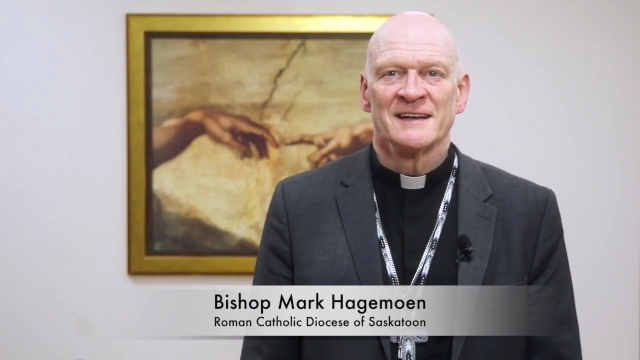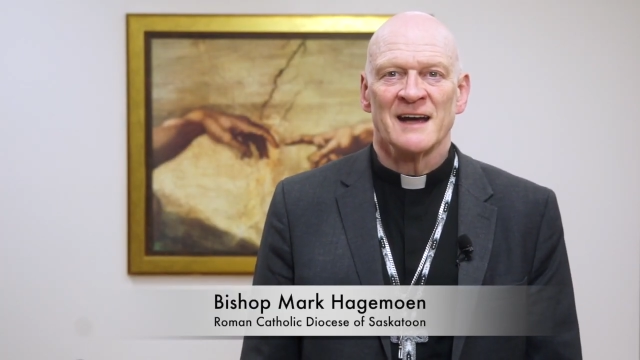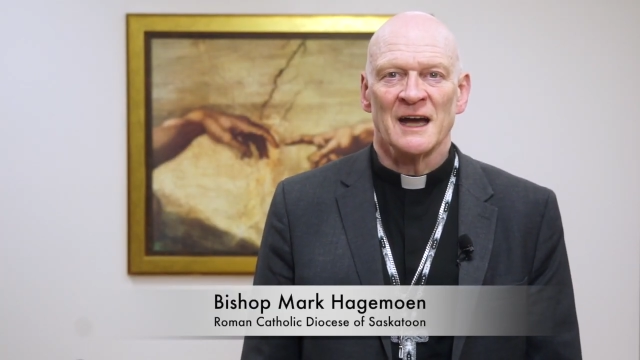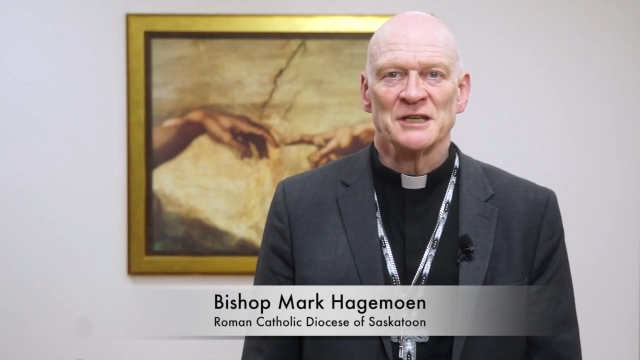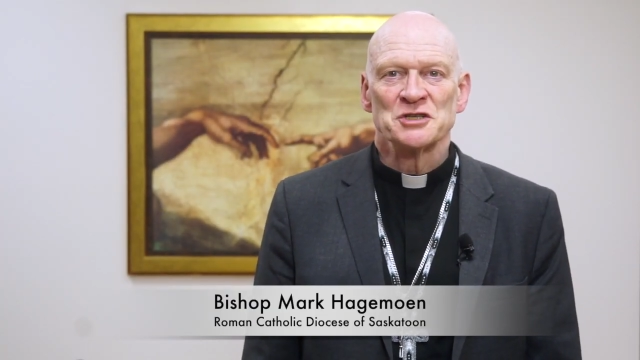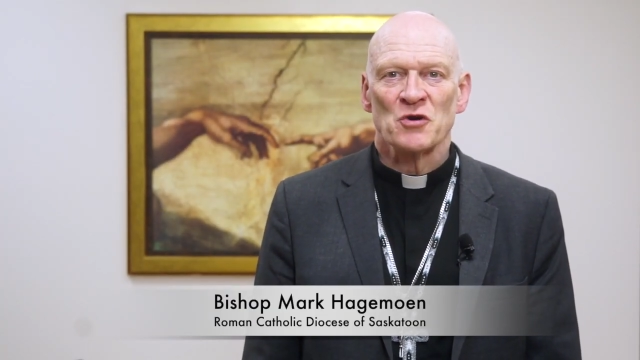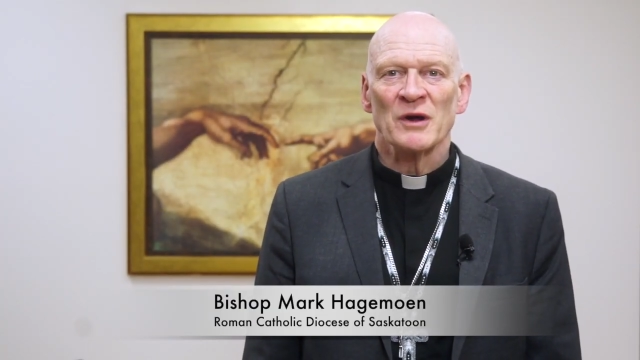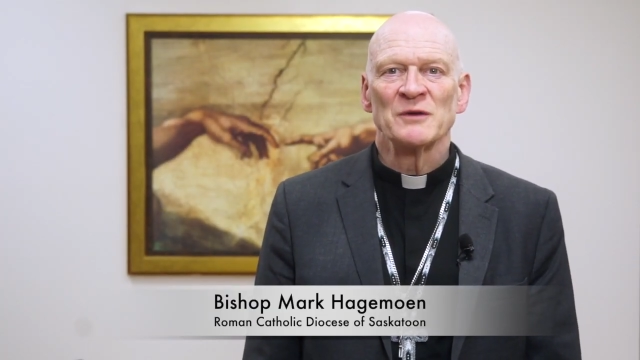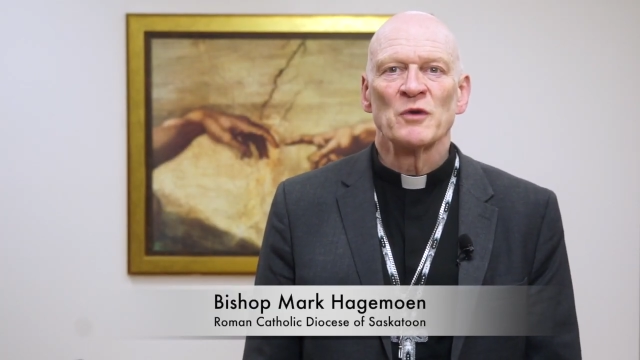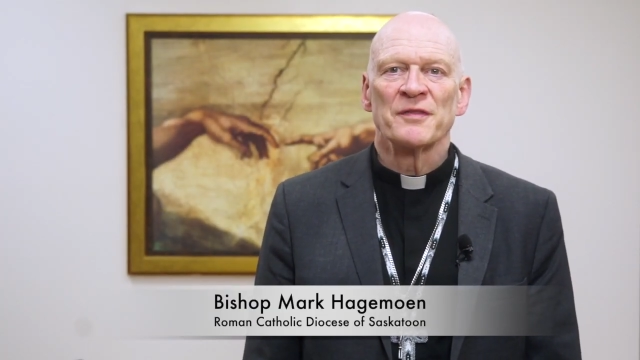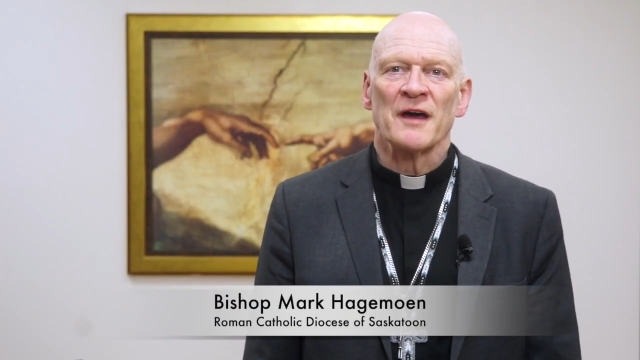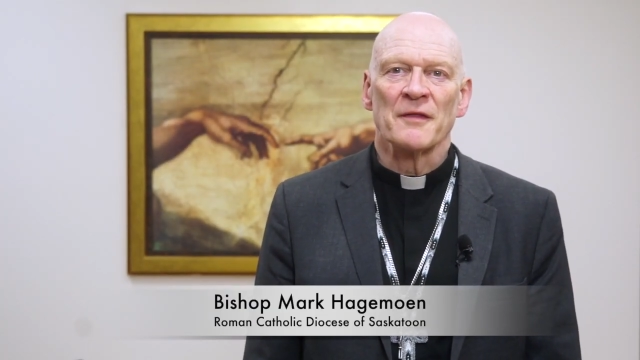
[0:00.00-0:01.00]
I
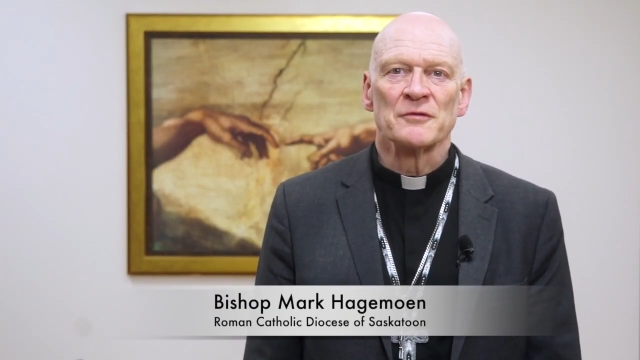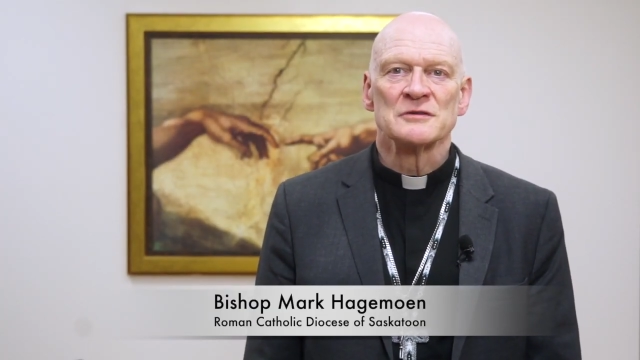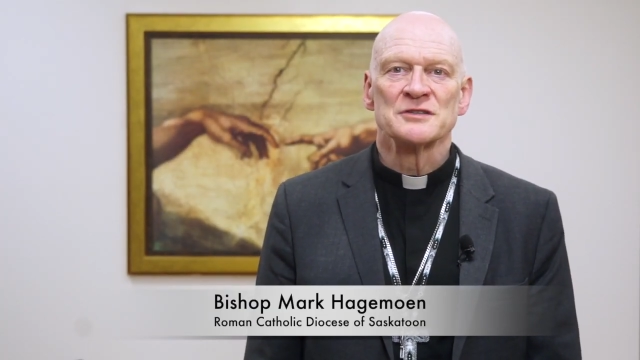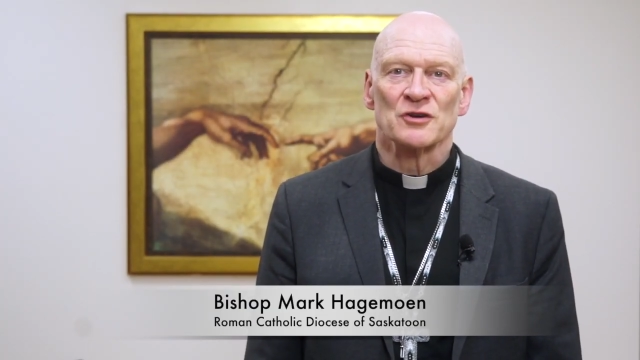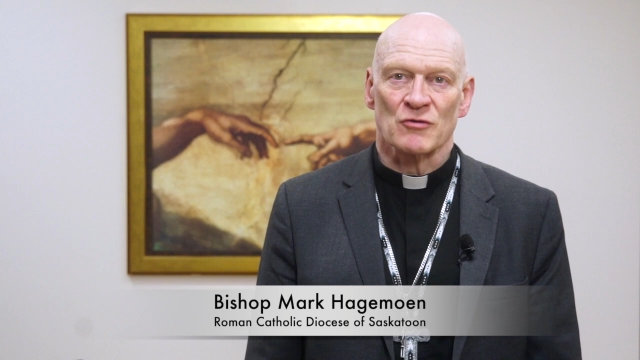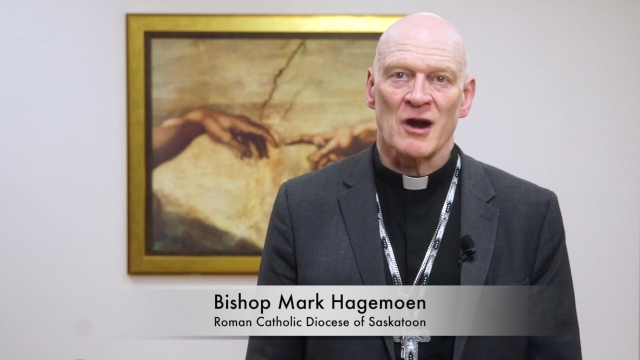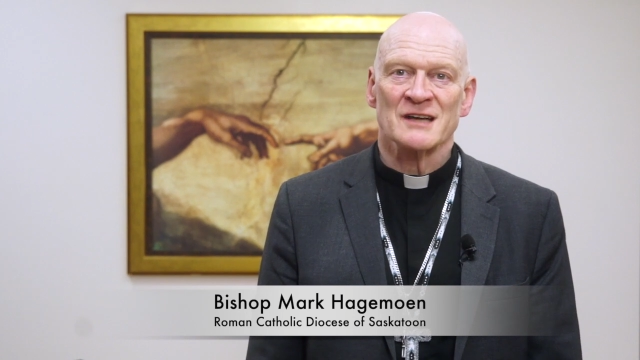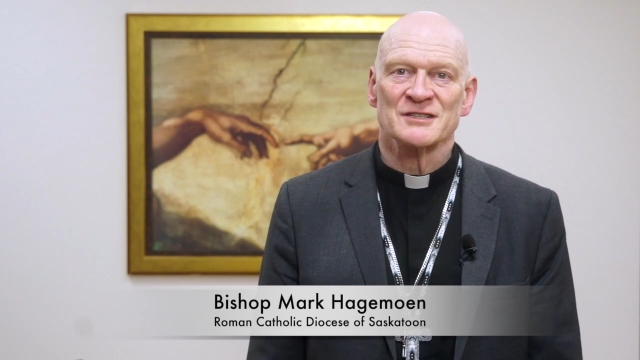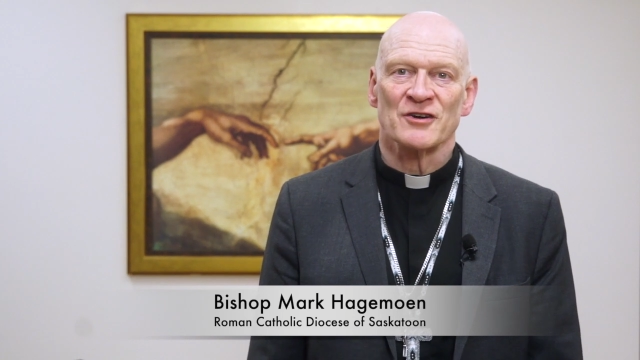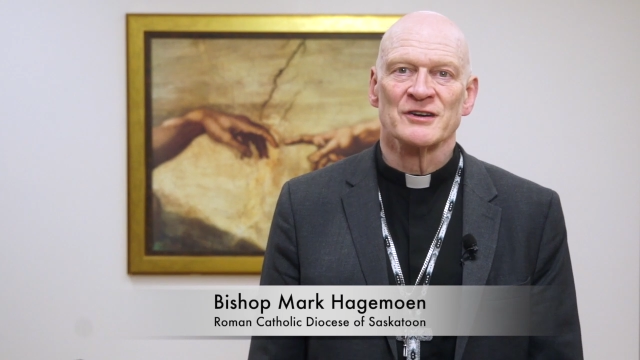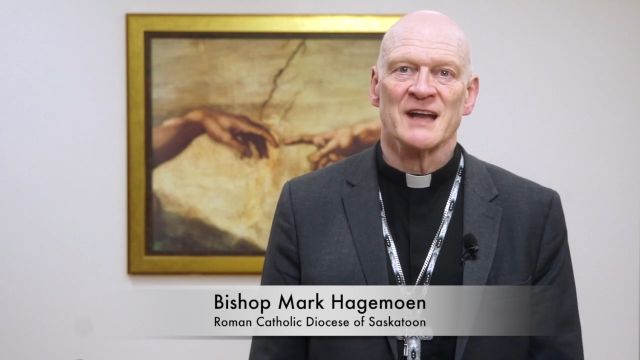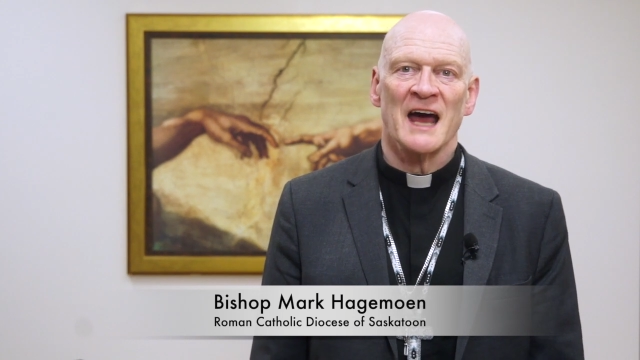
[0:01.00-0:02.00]
join with others across
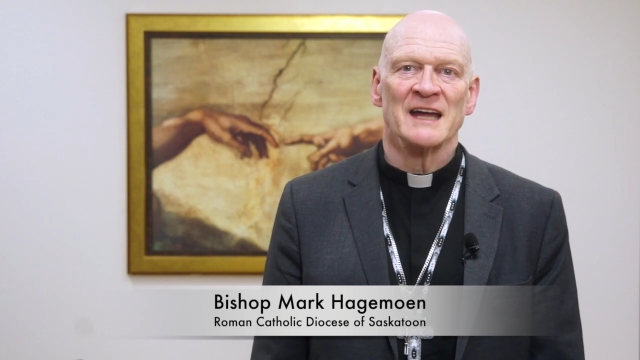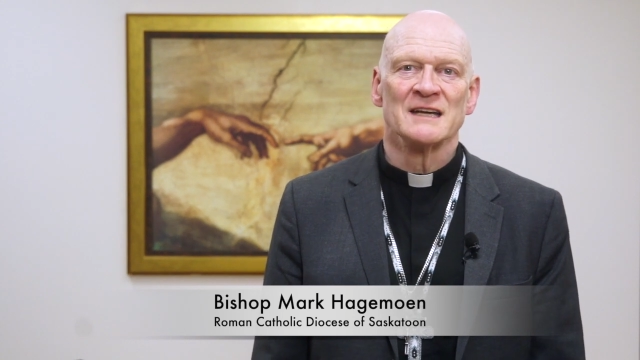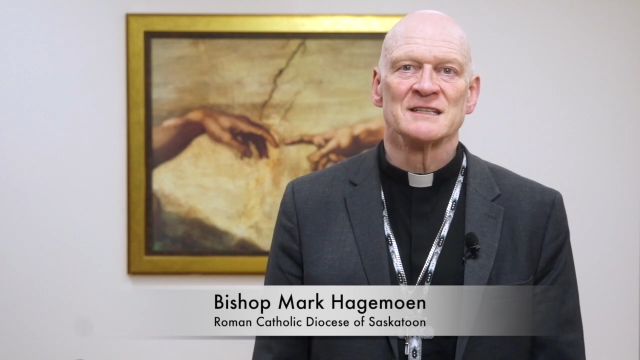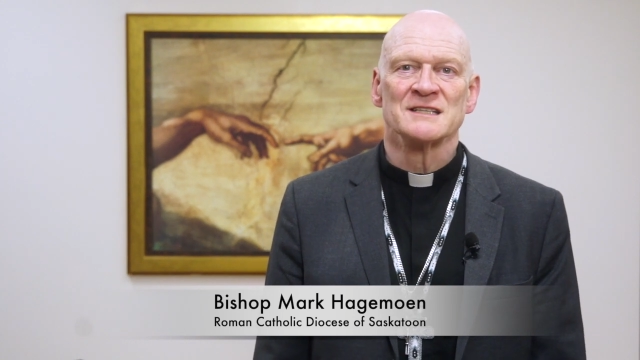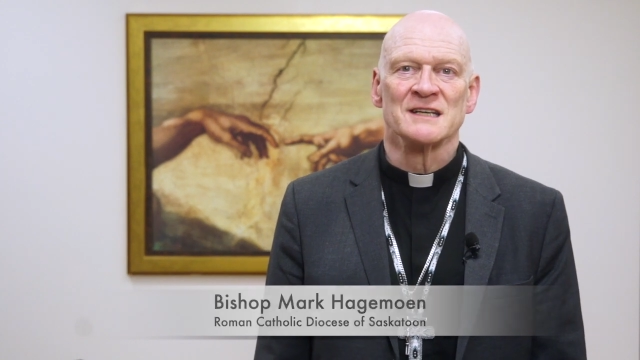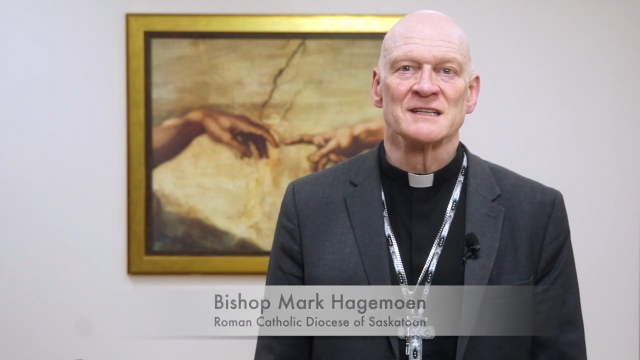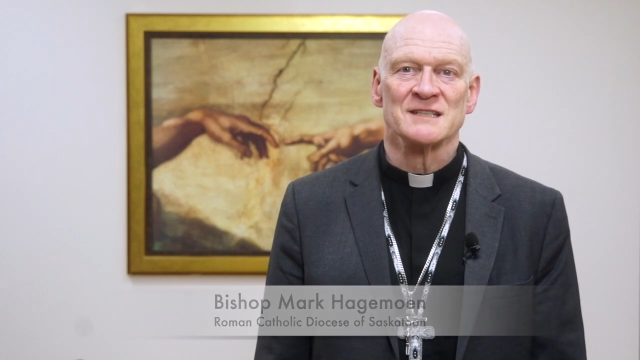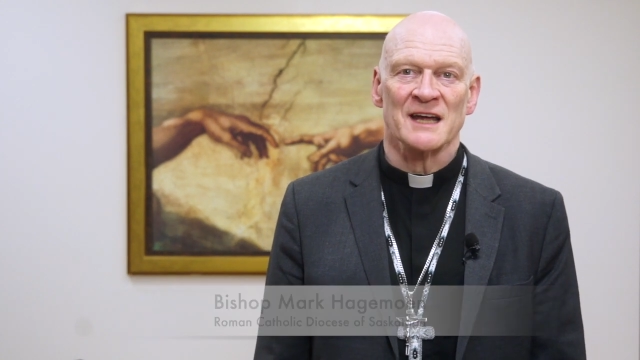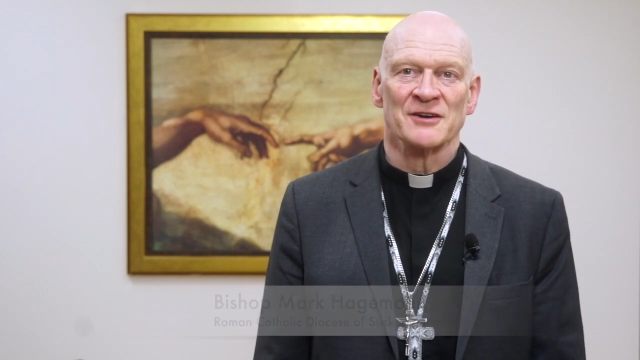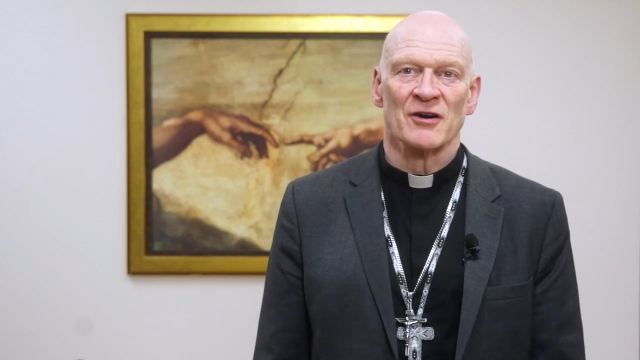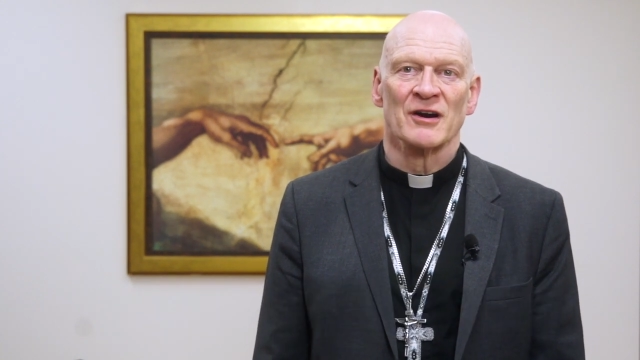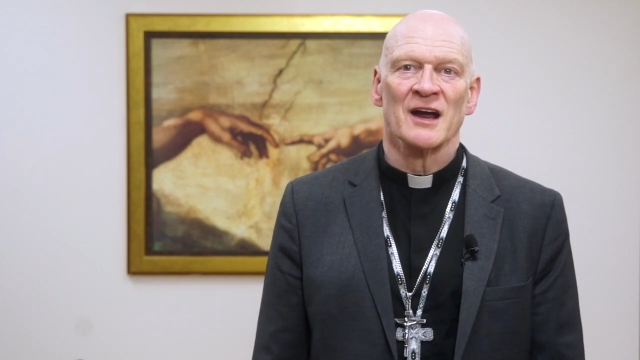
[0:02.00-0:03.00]
our diocese
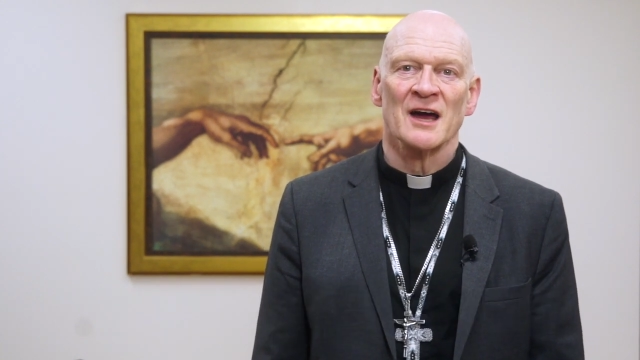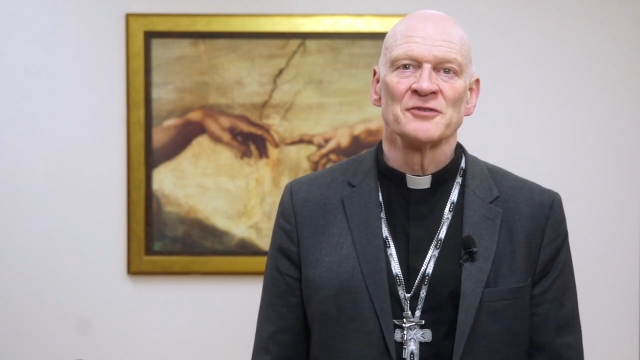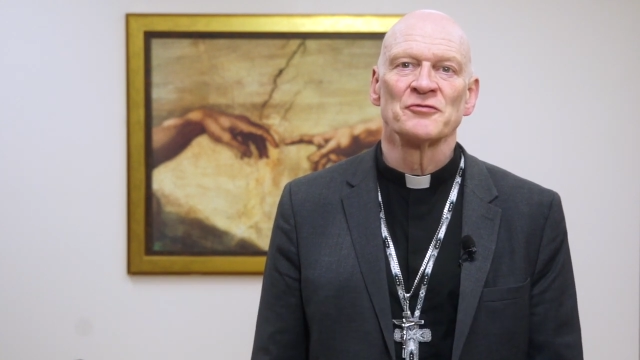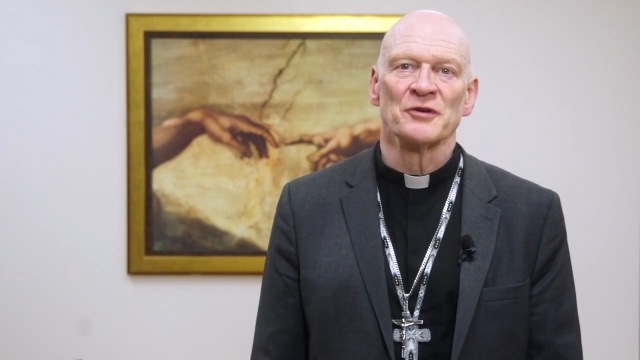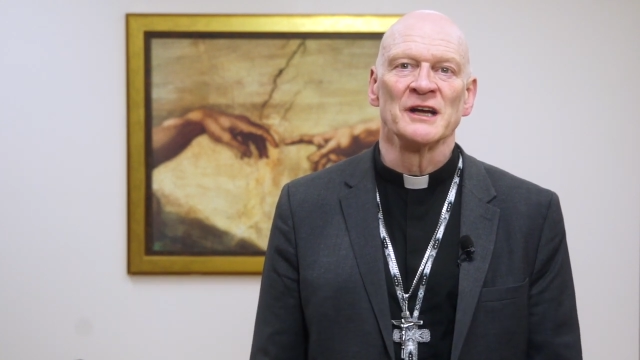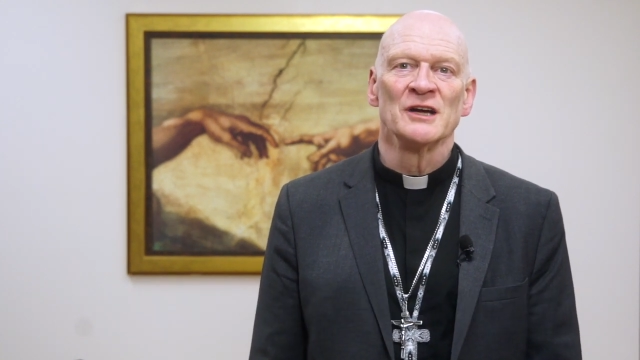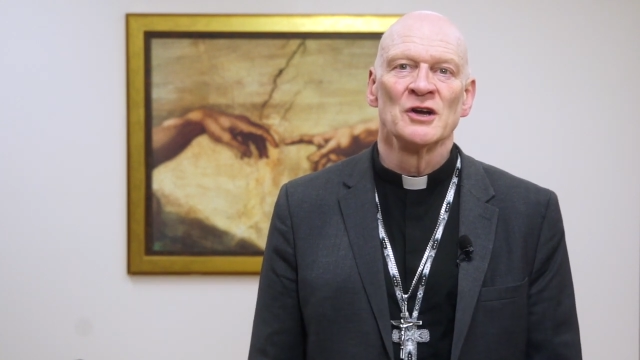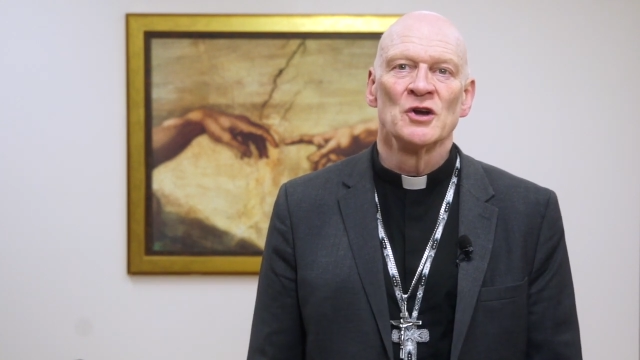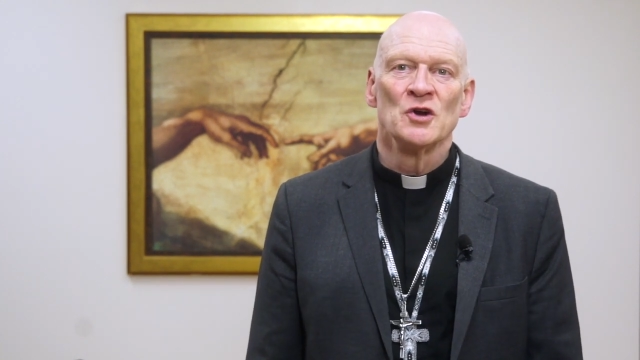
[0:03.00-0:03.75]
and our country